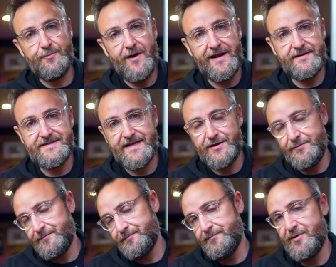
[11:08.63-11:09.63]
wallets that you
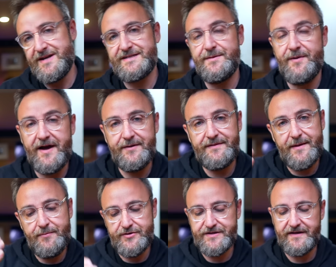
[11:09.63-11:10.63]
press the bottom and they
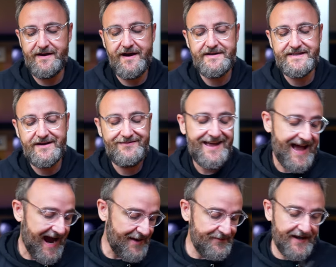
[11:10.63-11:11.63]
push the cards out.
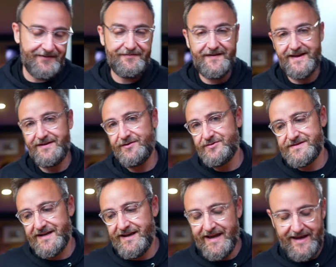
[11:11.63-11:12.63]
I'm not a fan of those.
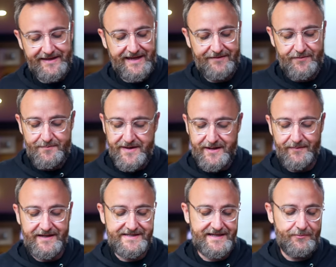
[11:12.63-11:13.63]
I, I like to have a
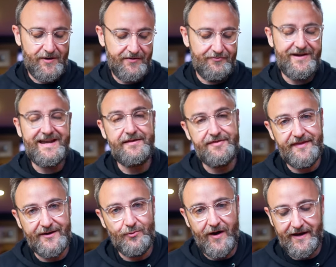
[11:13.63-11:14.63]
minimalist. I want a really
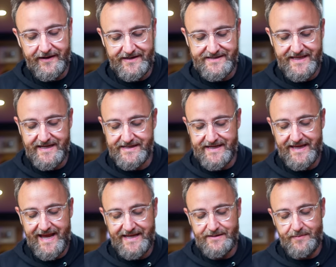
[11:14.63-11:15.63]
thin wallet, as thin as I
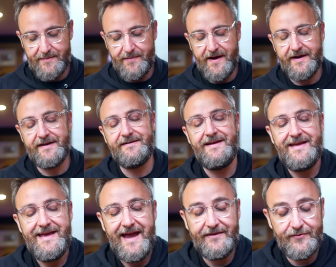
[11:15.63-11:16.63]
can in my pocket.
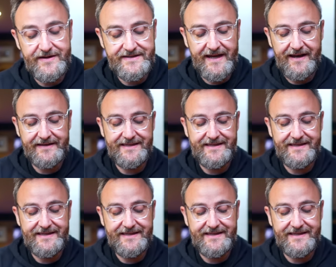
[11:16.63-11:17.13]
And the reason I like